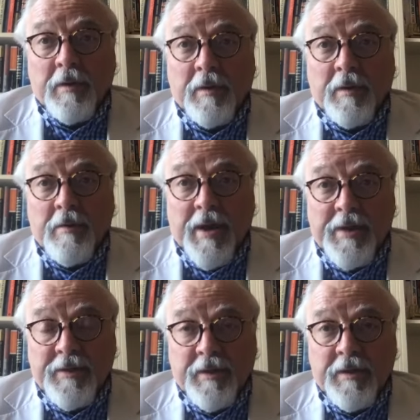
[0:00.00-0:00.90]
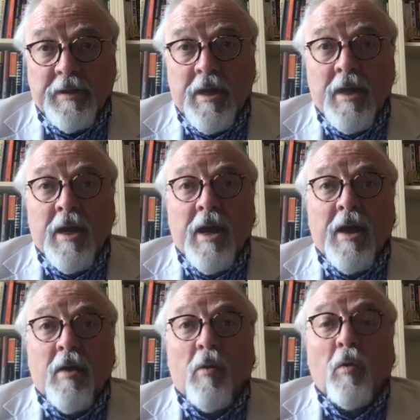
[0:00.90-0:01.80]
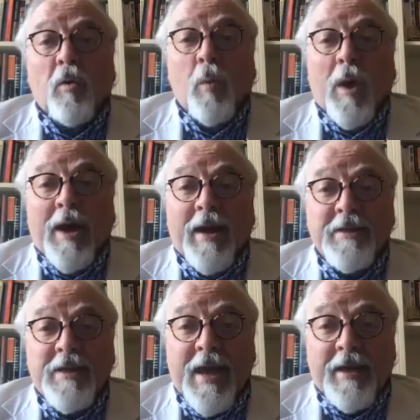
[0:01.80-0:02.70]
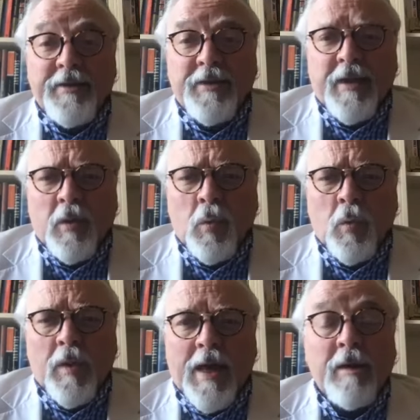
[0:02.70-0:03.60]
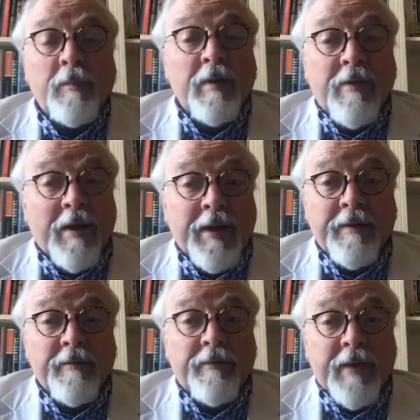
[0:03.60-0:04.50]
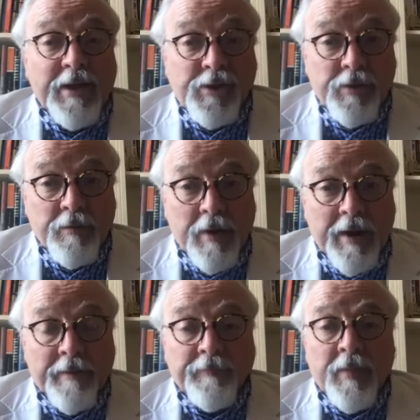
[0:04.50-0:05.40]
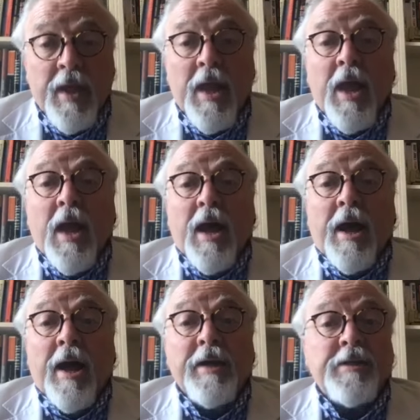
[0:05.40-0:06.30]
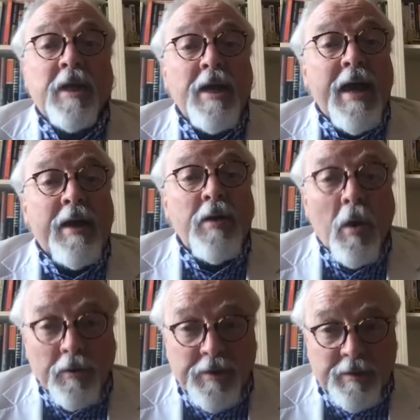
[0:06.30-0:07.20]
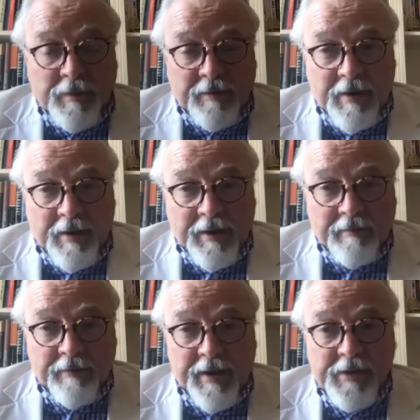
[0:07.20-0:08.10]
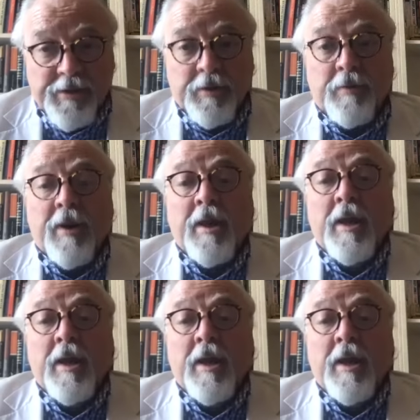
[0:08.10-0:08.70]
crisis, all wise heads said, "Ooh, that'll be very inflationary." It turned out not to be very inflationary,